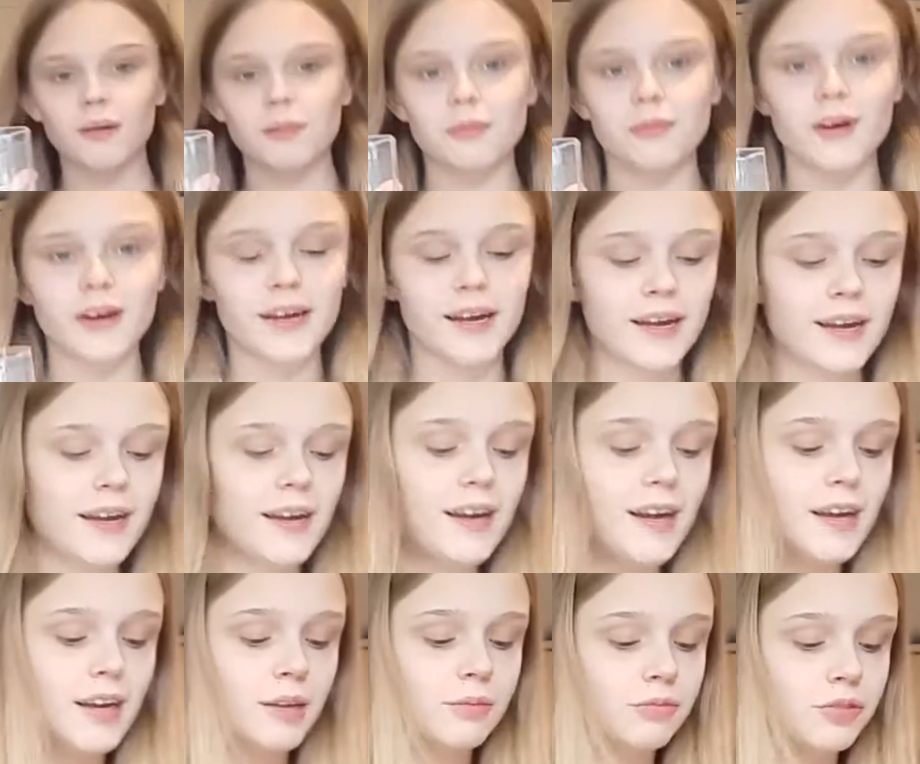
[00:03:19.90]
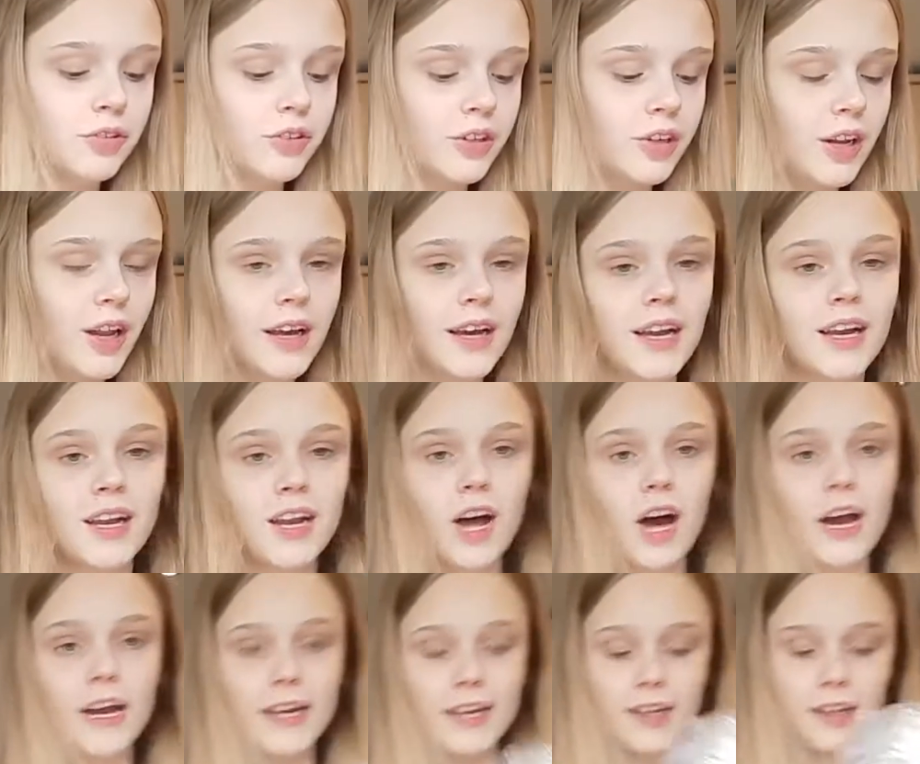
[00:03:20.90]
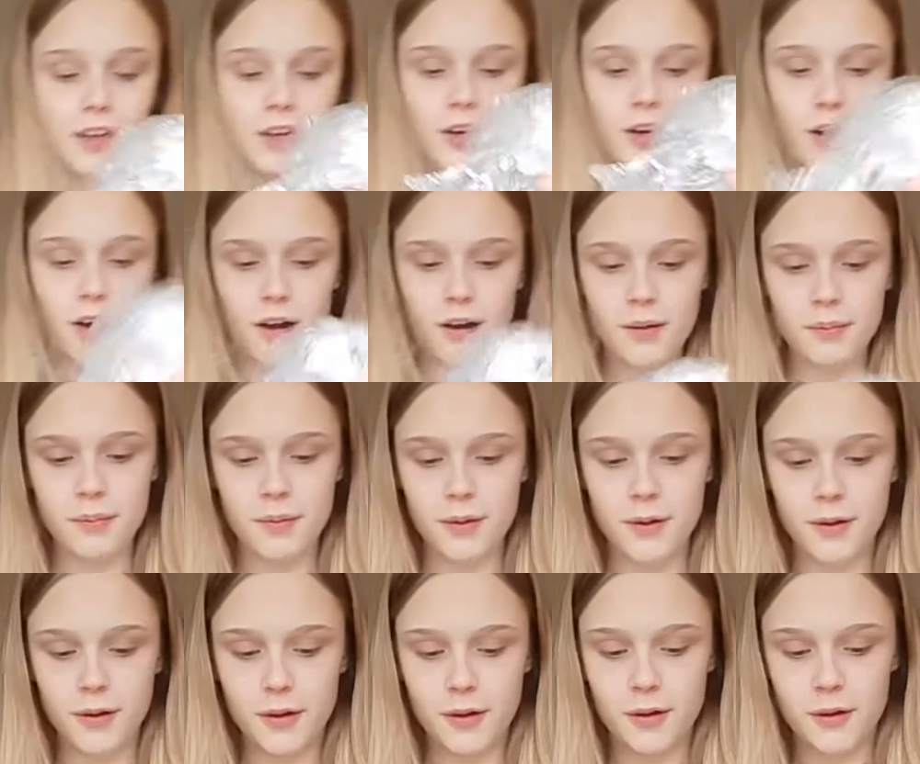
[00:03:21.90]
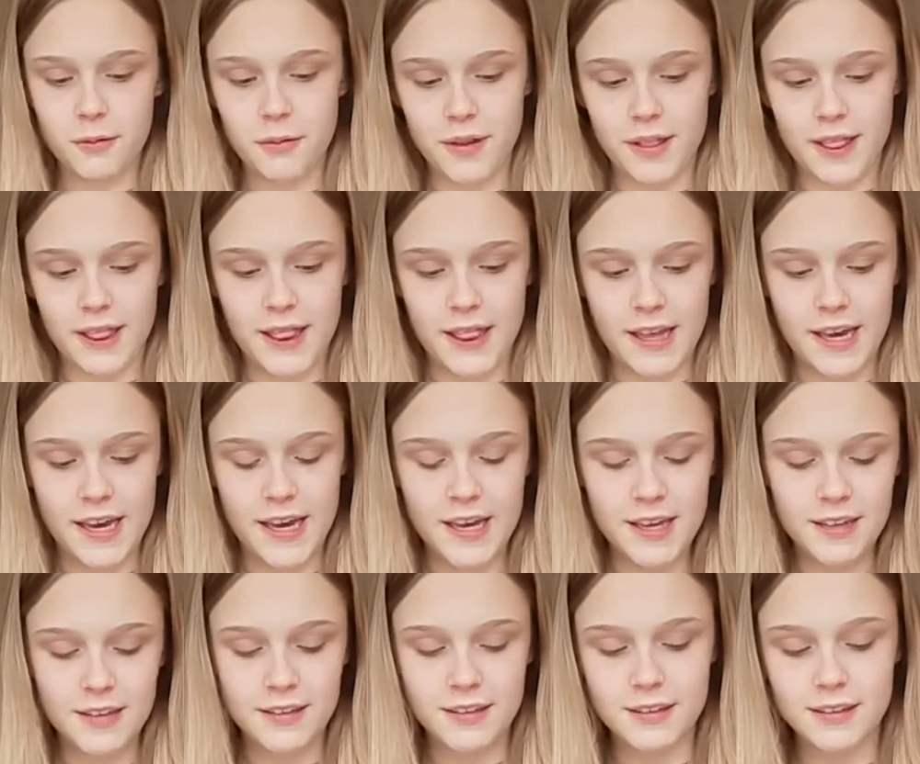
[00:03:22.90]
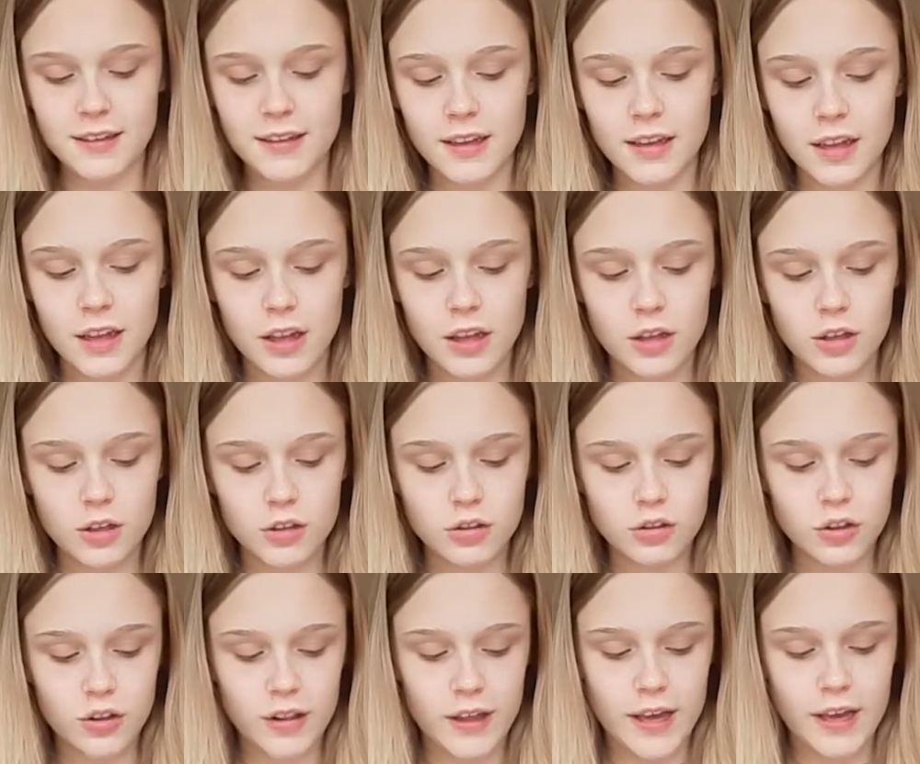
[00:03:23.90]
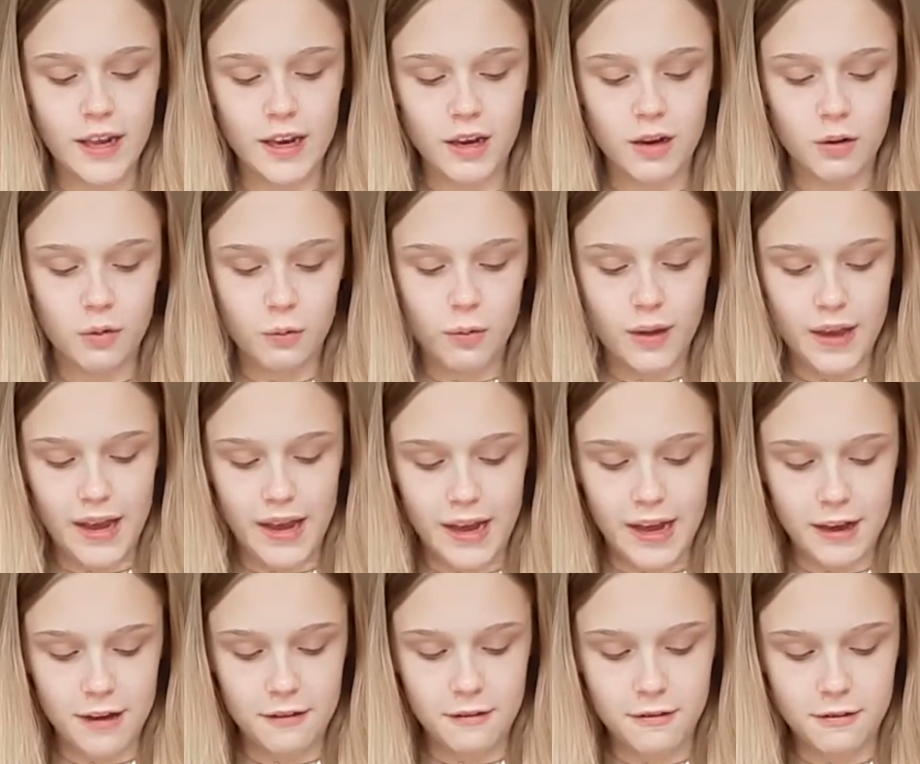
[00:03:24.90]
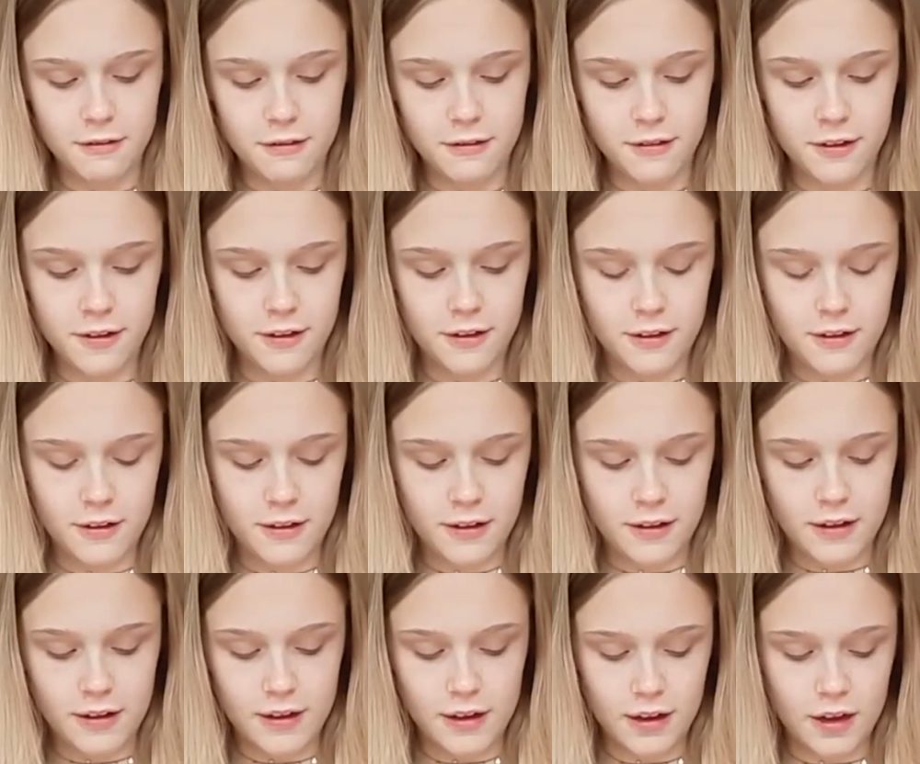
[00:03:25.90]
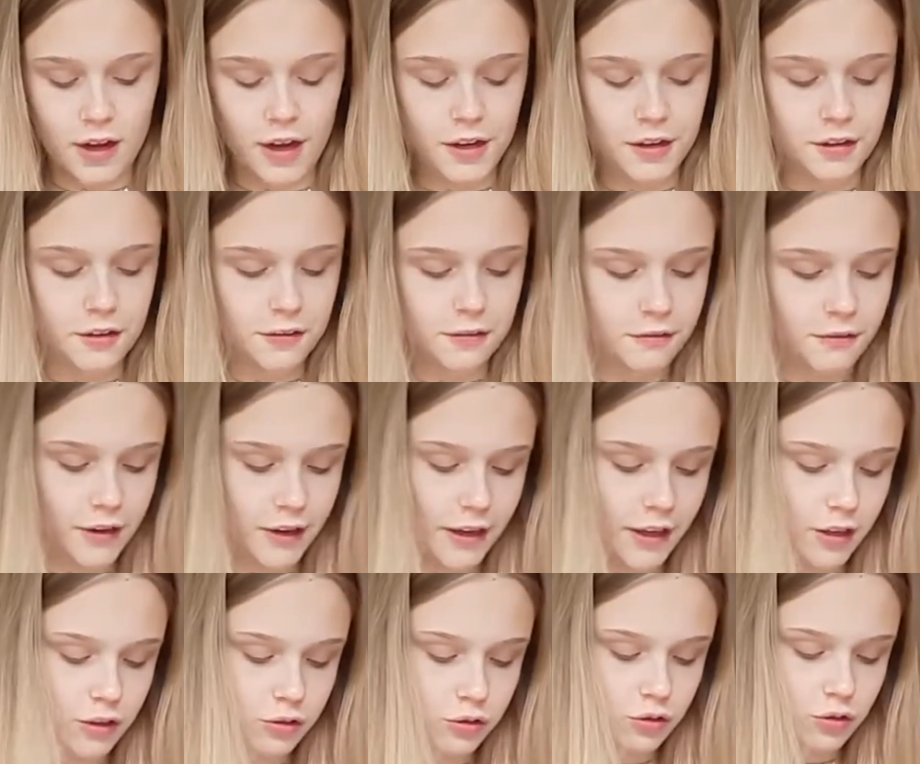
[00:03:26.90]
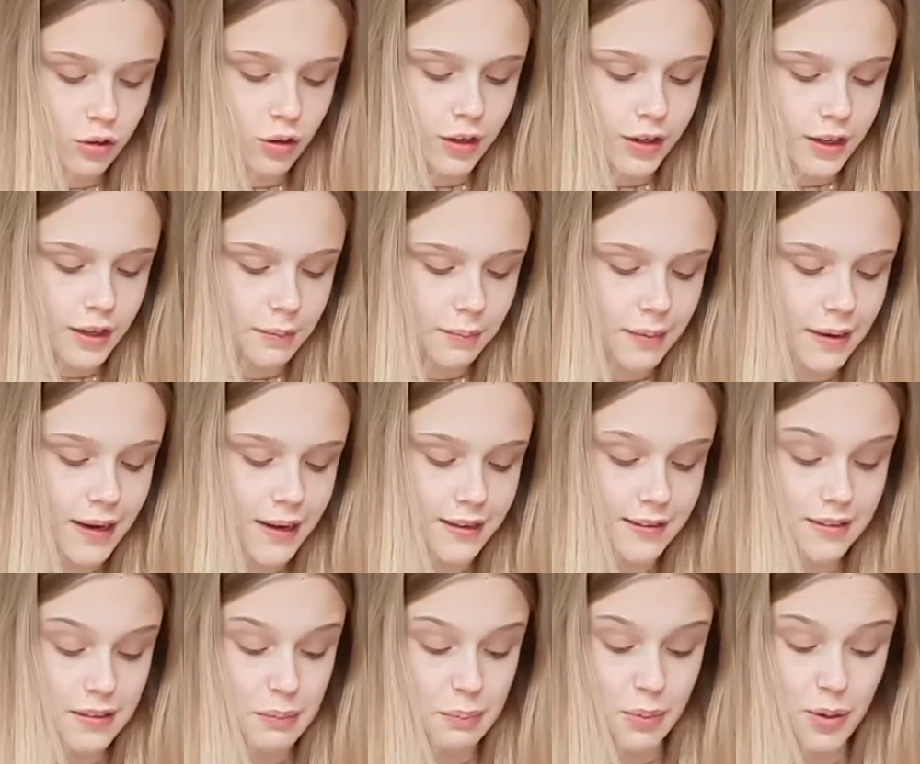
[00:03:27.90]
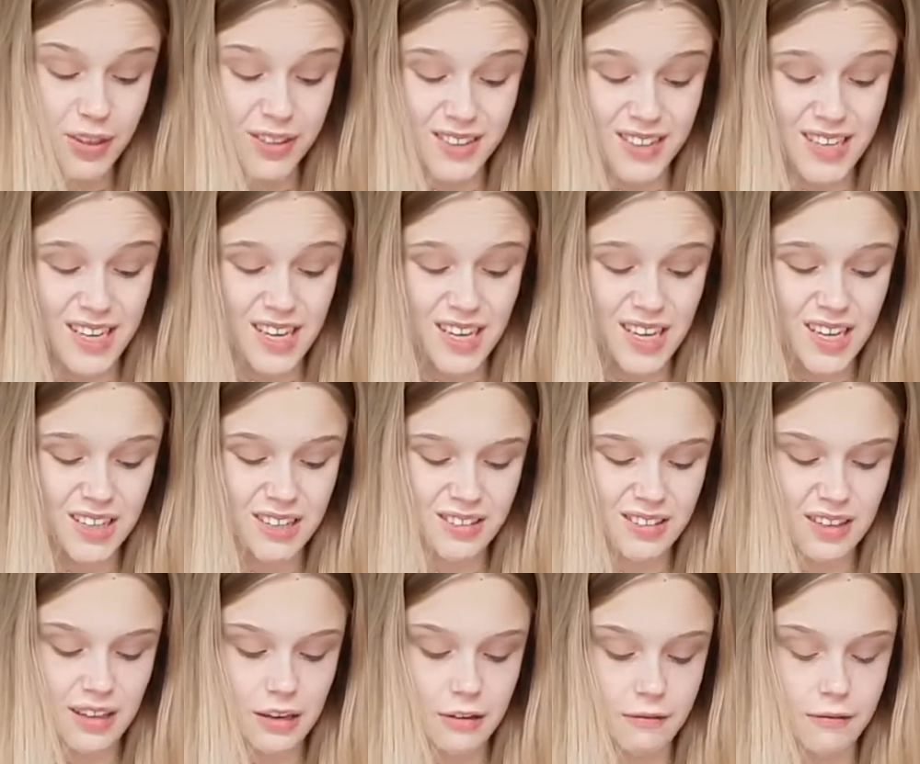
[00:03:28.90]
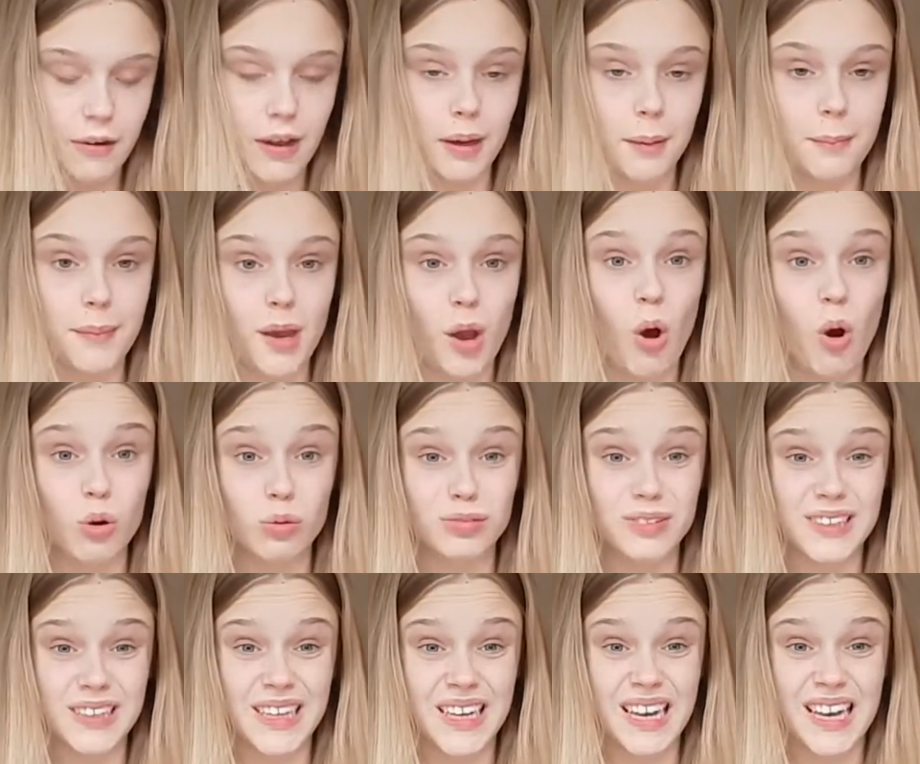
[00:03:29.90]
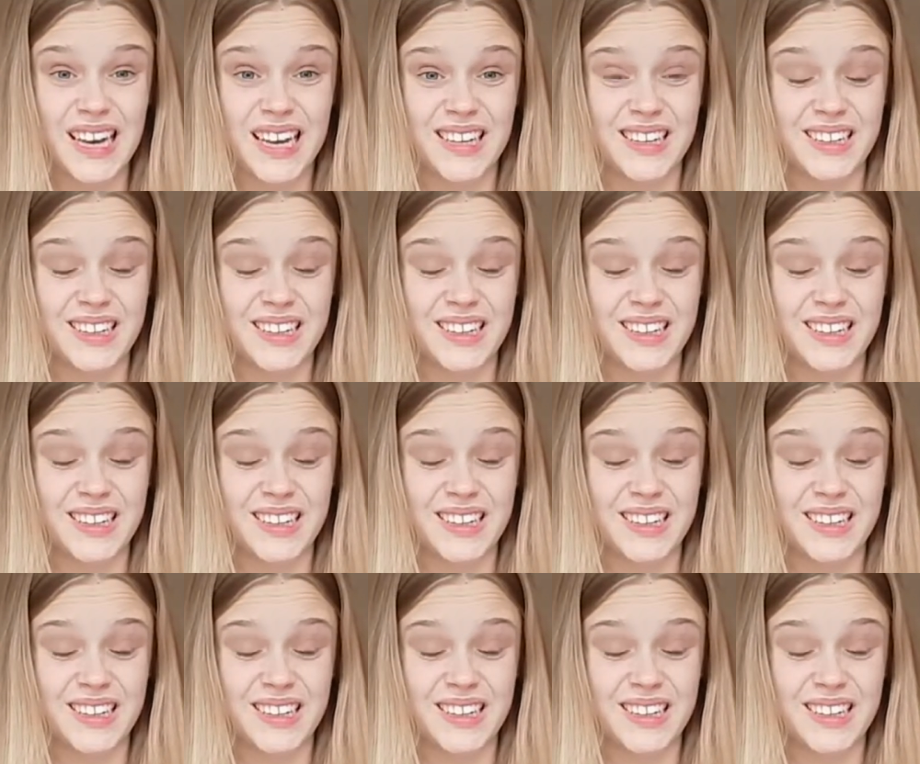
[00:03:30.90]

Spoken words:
right here, and I'm just going to like line the cup with this. So then we have kind of a solid place to put it instead of like me holding it and it